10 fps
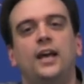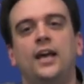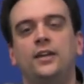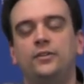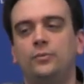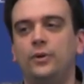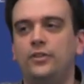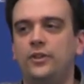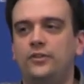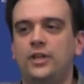And
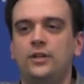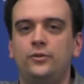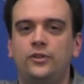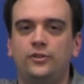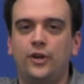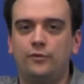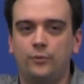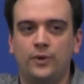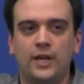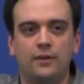with this, they used a
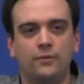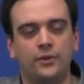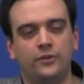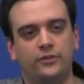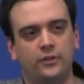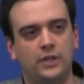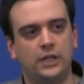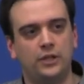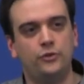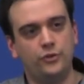software that was,
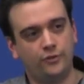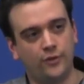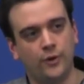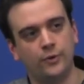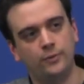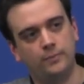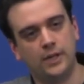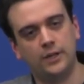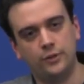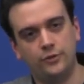used your phone
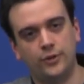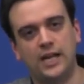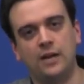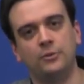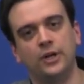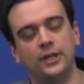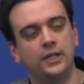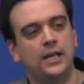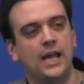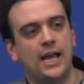and used your camera,
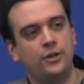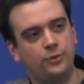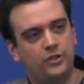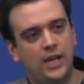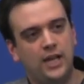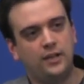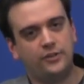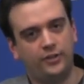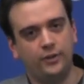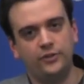and you would take
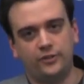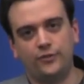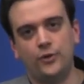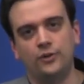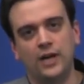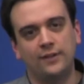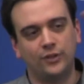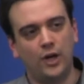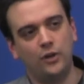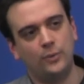a series of
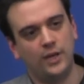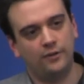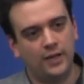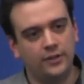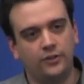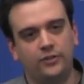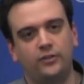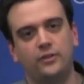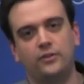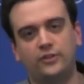photographs all the way around
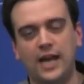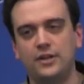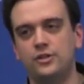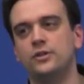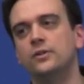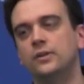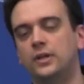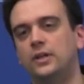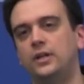this statue.